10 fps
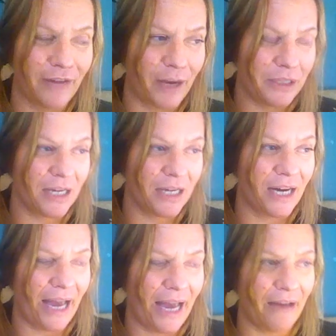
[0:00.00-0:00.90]
if I would
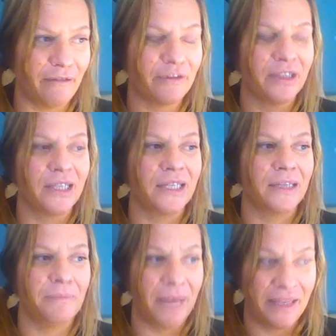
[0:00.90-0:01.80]
not have
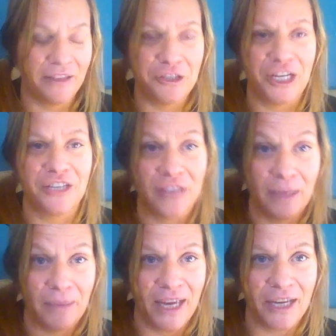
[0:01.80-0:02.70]
made the changes
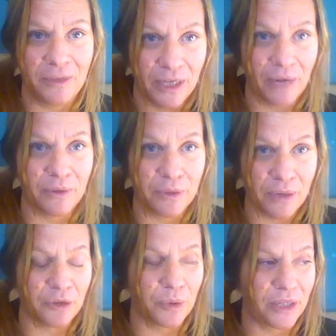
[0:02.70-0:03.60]
I made when I was
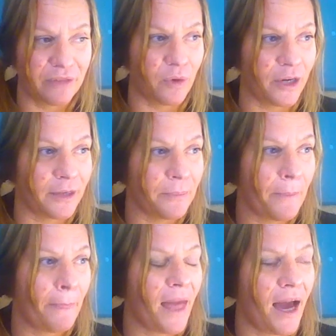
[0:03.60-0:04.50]
around twenty-four.
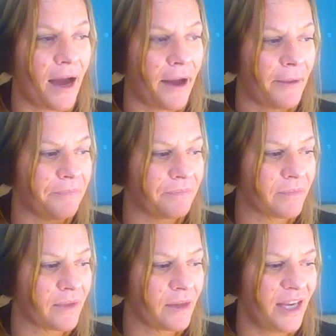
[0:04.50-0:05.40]
Um,
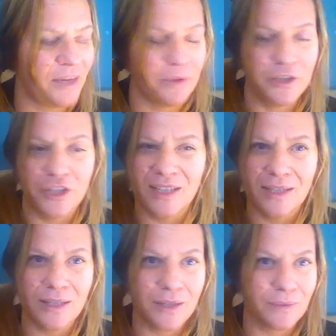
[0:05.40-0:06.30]
and it was
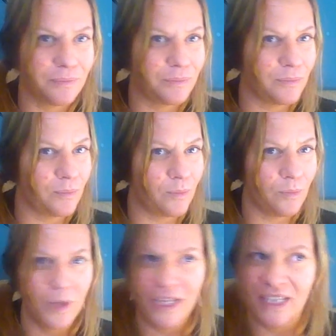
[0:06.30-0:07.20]
just
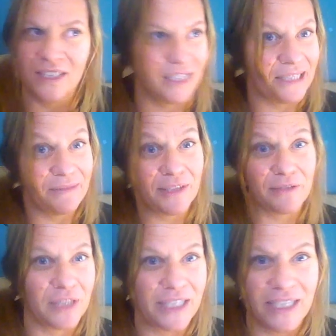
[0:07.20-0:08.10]
wanting to live
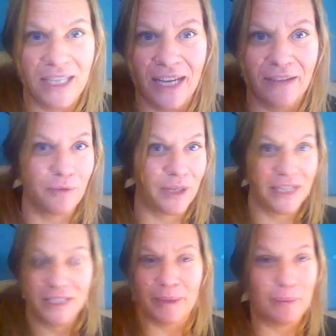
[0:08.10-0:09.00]
differently in life,
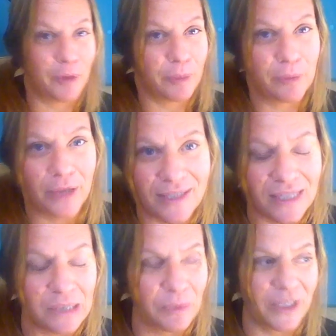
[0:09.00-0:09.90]
wanting to be more
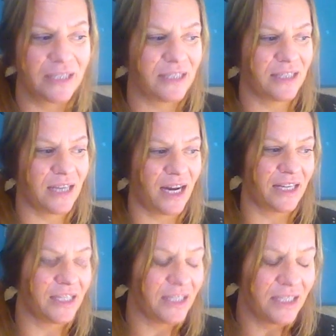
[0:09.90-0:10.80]
present, wanting to
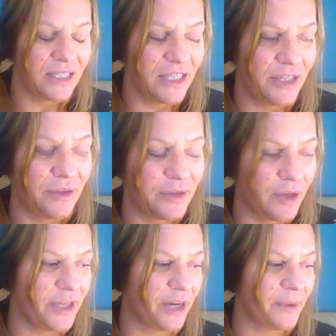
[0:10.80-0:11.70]
not, you know,
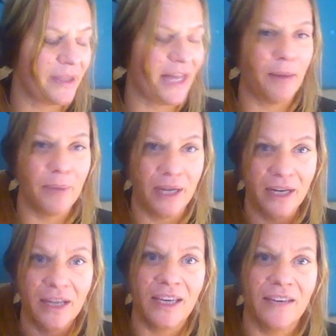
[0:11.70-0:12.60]
go there with that.
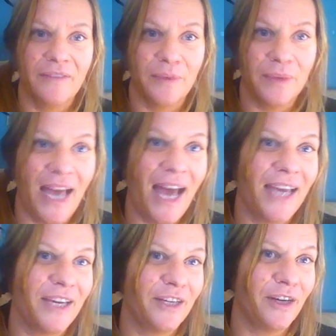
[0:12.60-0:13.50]
But even with
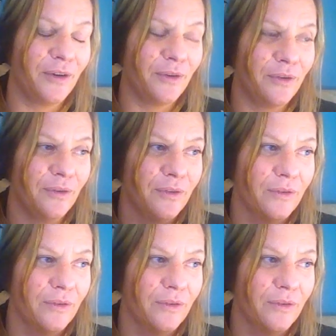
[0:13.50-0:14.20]
that, you know,